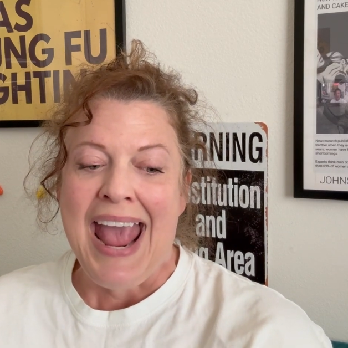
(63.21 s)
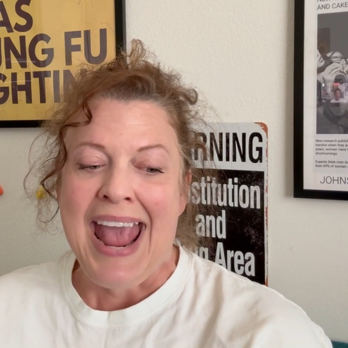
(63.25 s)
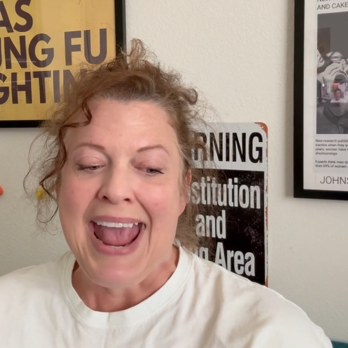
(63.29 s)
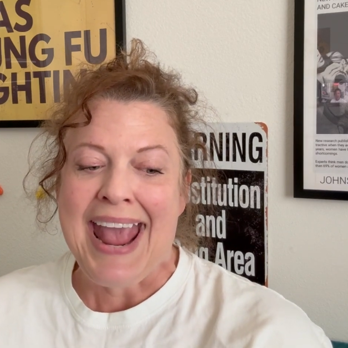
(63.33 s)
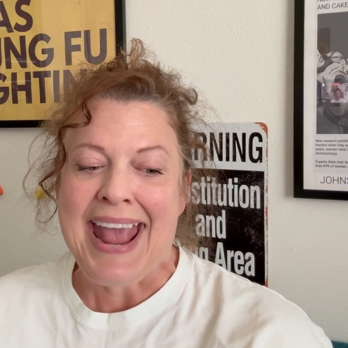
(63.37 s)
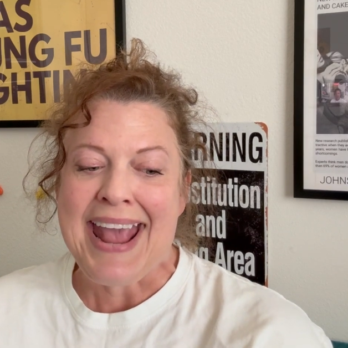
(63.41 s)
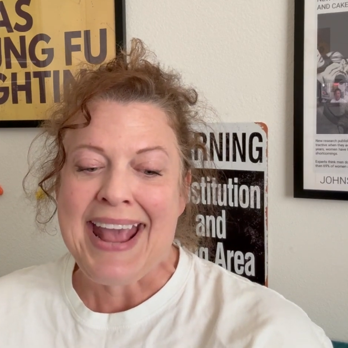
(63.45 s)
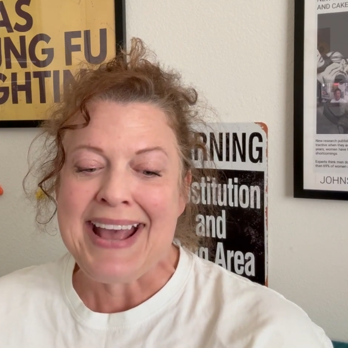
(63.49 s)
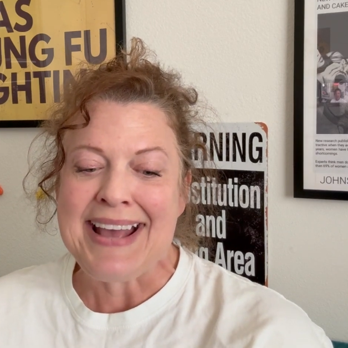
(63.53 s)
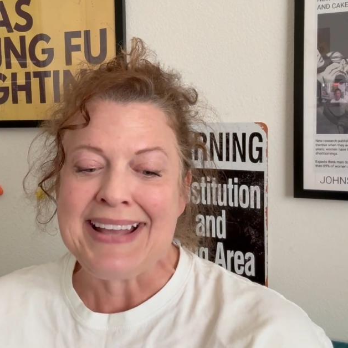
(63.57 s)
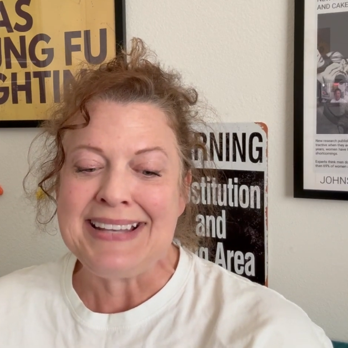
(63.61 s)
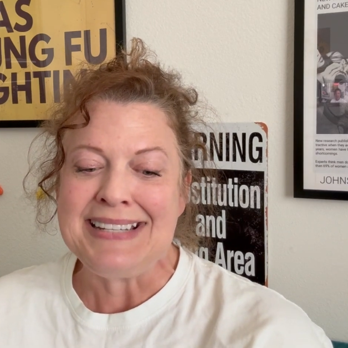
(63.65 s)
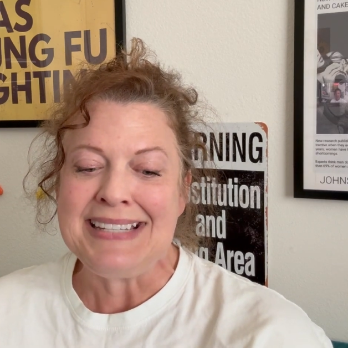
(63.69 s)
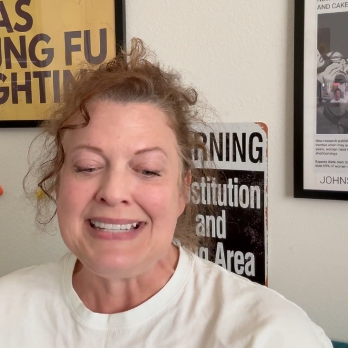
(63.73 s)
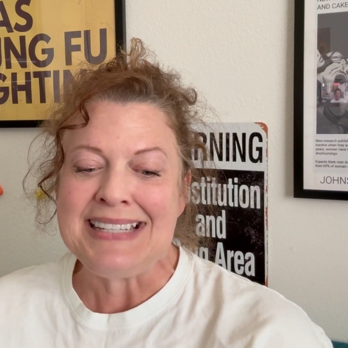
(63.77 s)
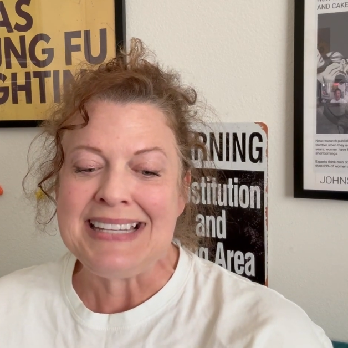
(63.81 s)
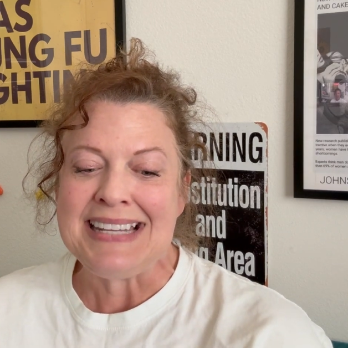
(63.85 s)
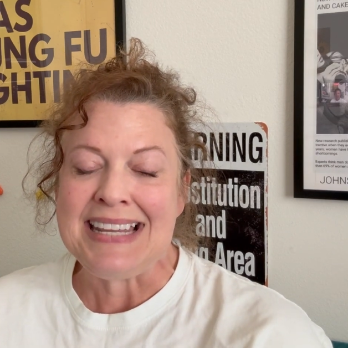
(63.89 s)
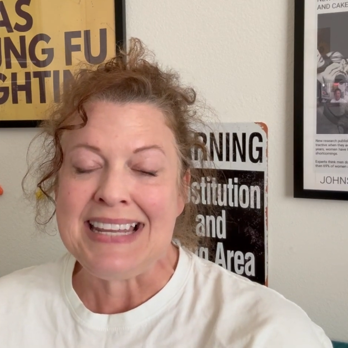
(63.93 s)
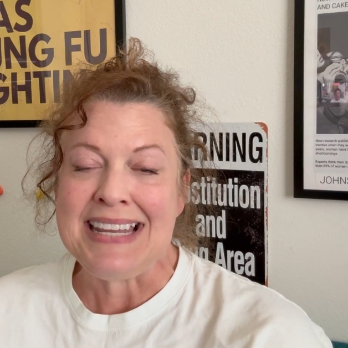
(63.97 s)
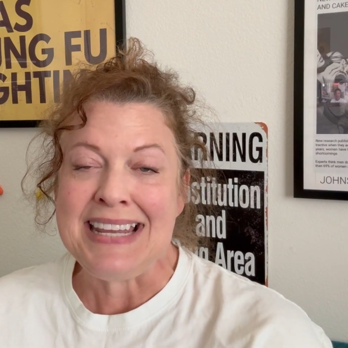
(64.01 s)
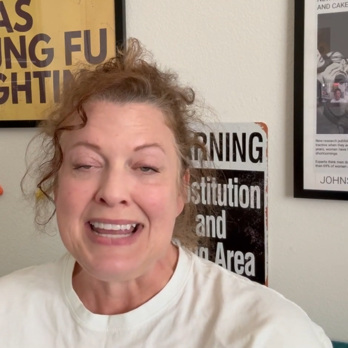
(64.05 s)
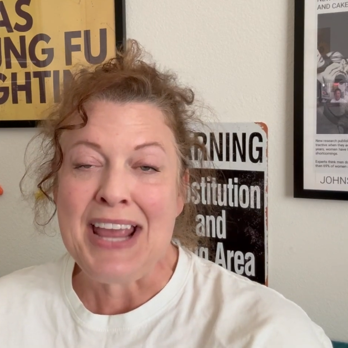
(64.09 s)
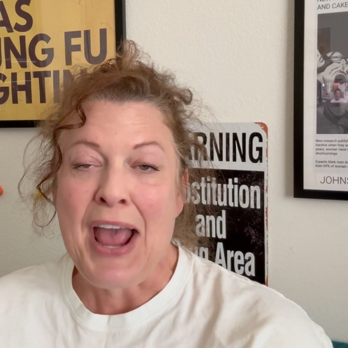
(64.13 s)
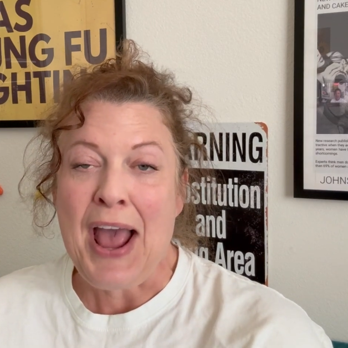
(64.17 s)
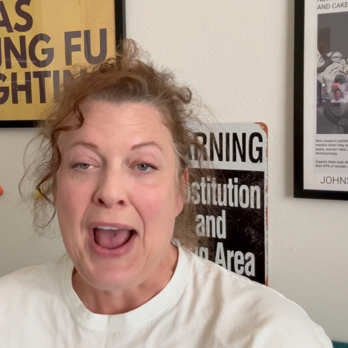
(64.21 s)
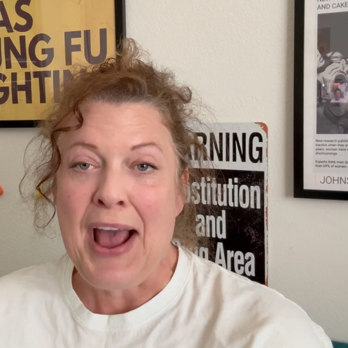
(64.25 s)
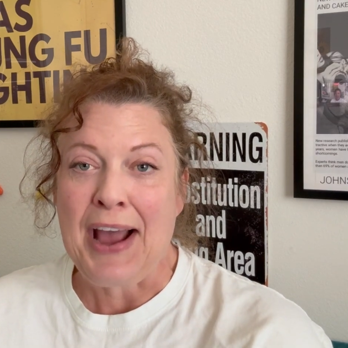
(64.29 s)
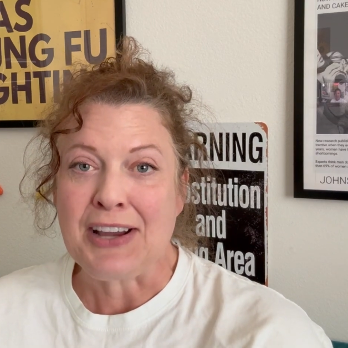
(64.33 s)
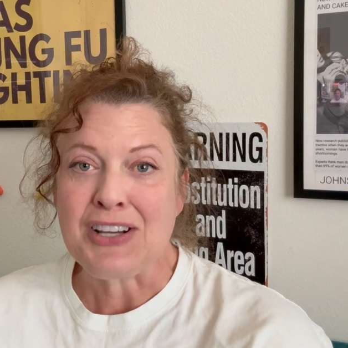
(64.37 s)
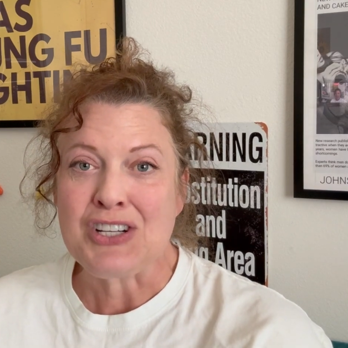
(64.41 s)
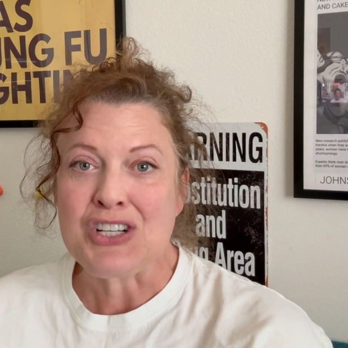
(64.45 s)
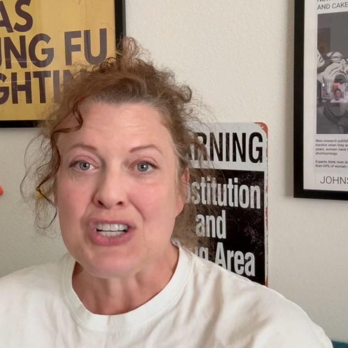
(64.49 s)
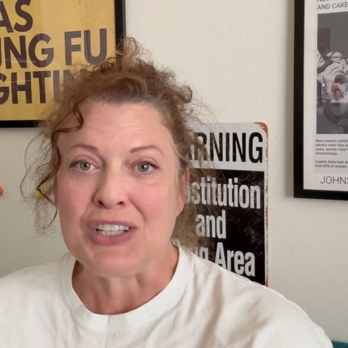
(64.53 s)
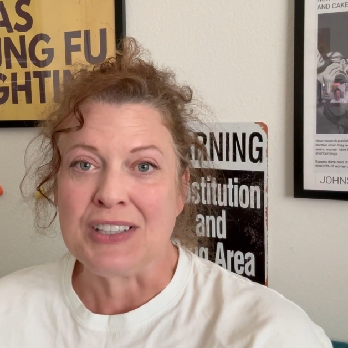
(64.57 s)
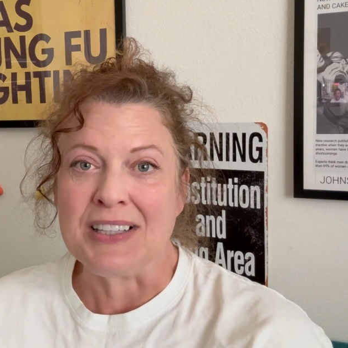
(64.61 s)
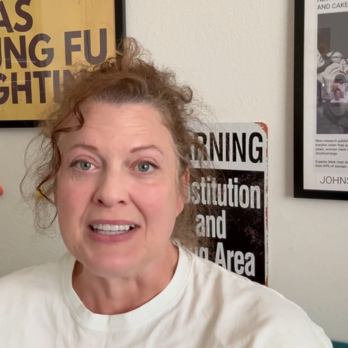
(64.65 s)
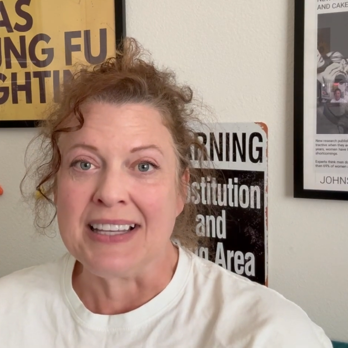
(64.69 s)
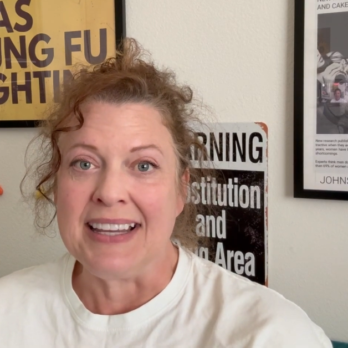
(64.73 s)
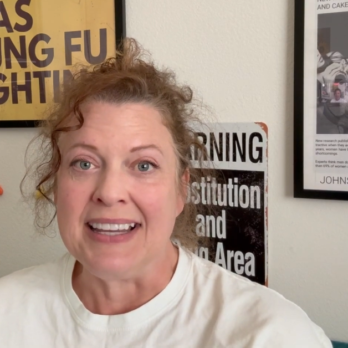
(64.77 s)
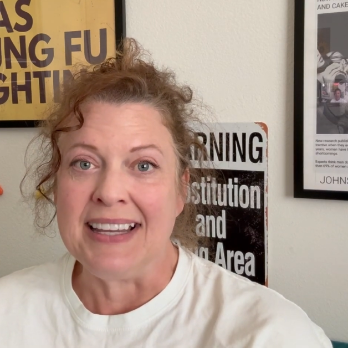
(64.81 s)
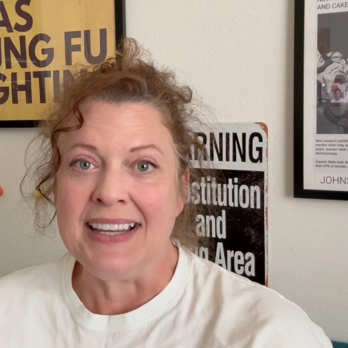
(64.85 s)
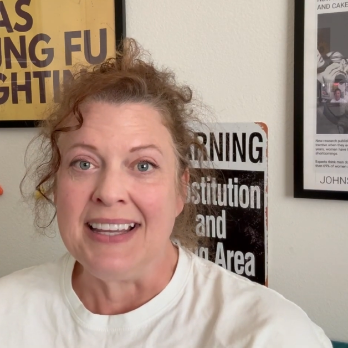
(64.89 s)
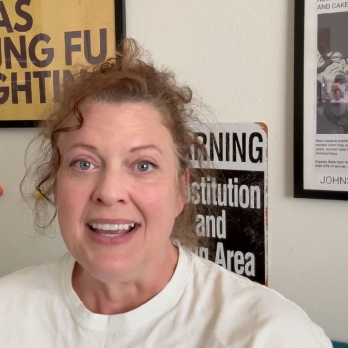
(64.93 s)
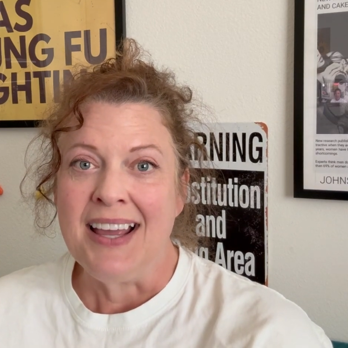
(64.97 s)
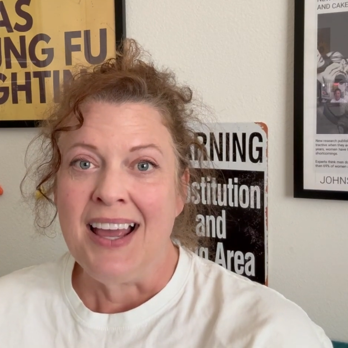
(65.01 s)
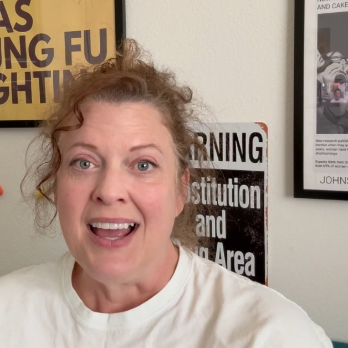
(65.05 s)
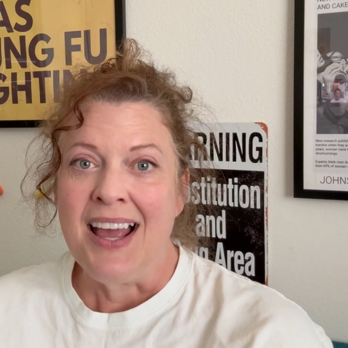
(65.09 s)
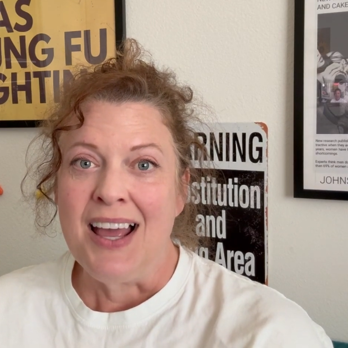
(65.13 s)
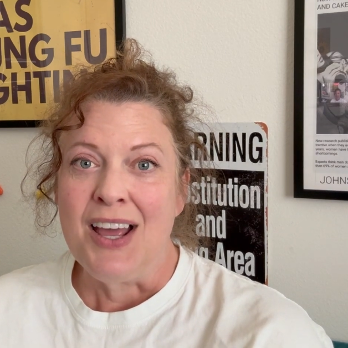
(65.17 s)
And he
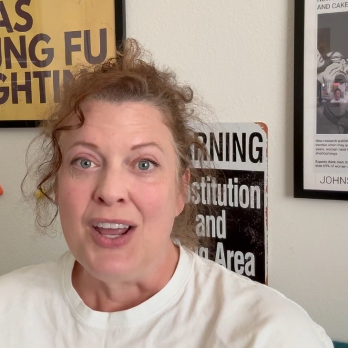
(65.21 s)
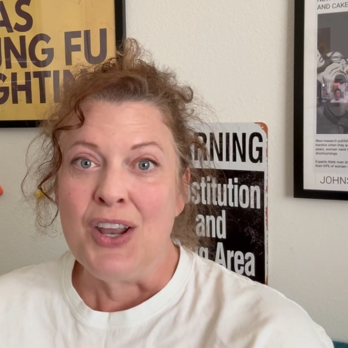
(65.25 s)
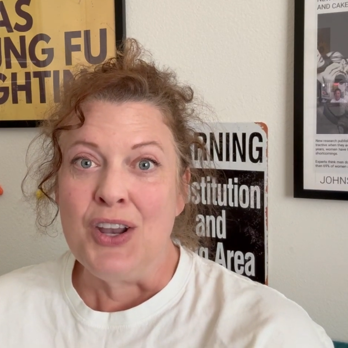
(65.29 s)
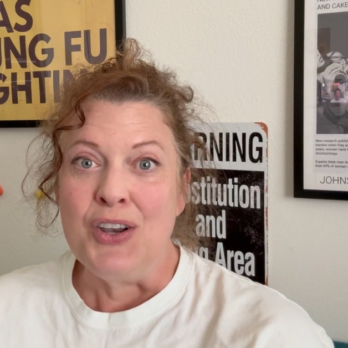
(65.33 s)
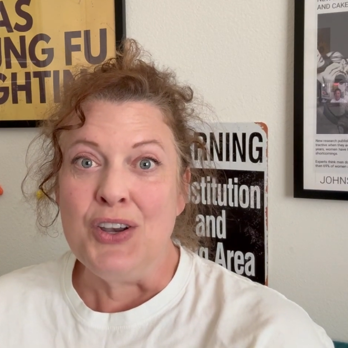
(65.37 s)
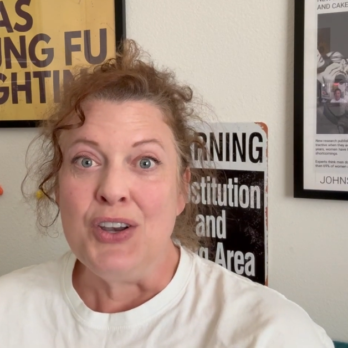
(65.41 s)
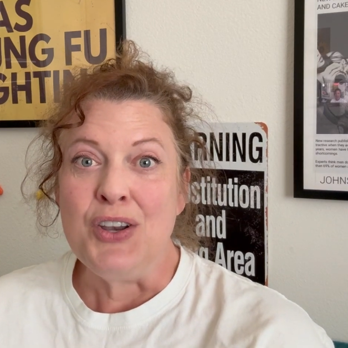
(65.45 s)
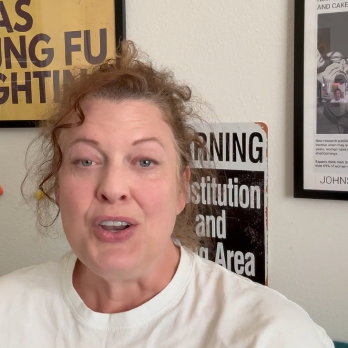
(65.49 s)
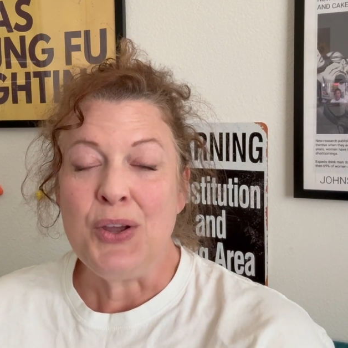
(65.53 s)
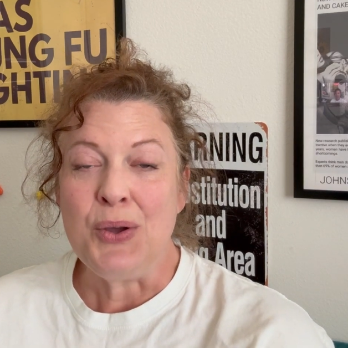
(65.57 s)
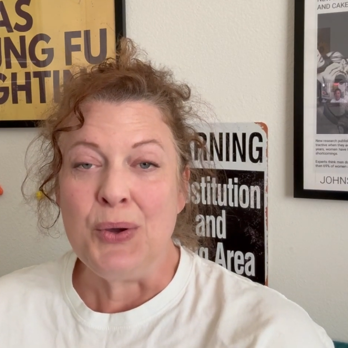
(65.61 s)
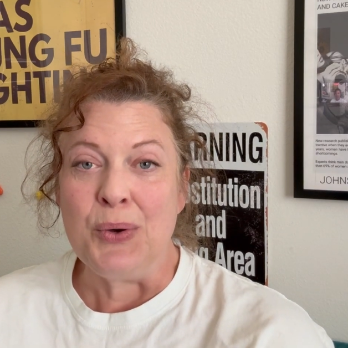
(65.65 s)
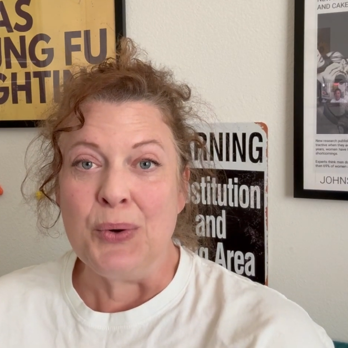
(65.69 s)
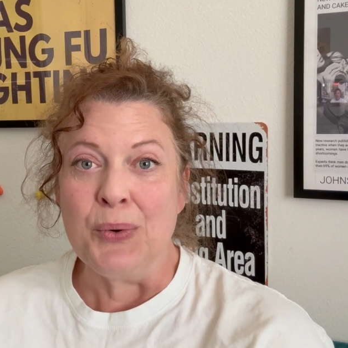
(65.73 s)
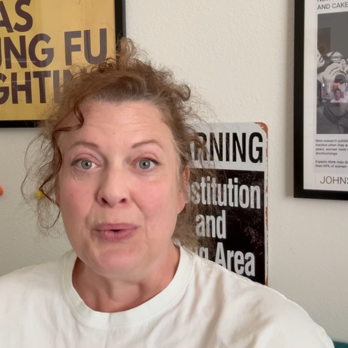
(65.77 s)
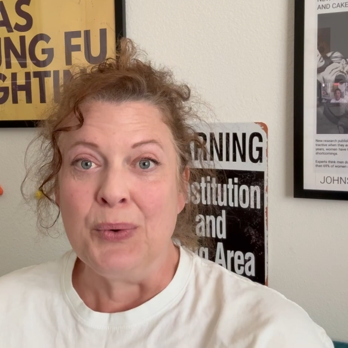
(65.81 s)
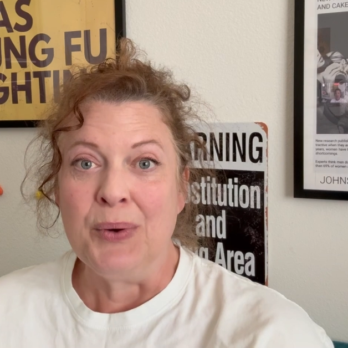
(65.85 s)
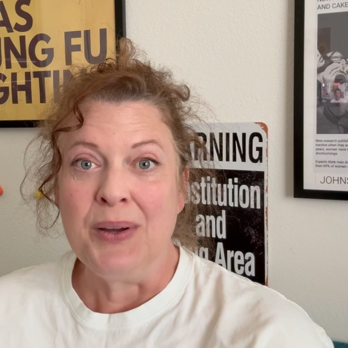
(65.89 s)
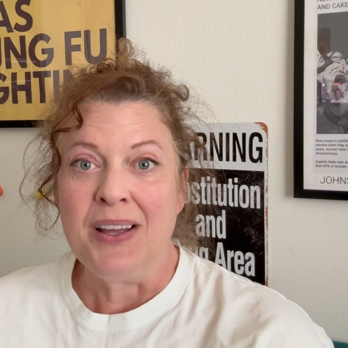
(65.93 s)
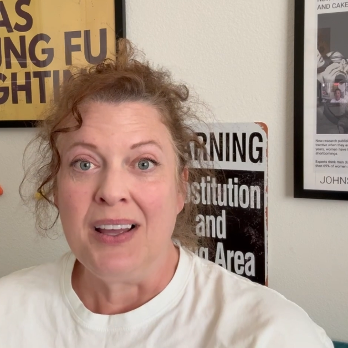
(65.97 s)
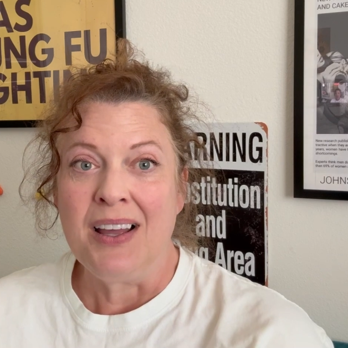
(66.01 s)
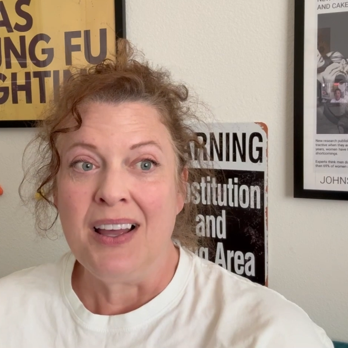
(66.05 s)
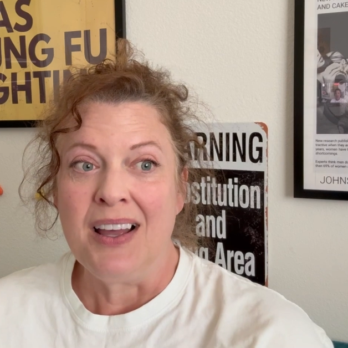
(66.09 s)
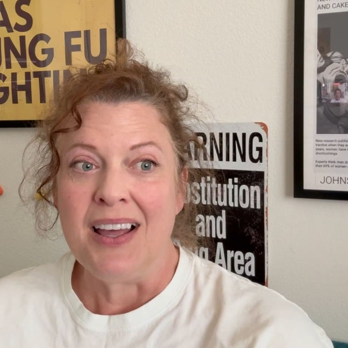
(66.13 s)
actually knew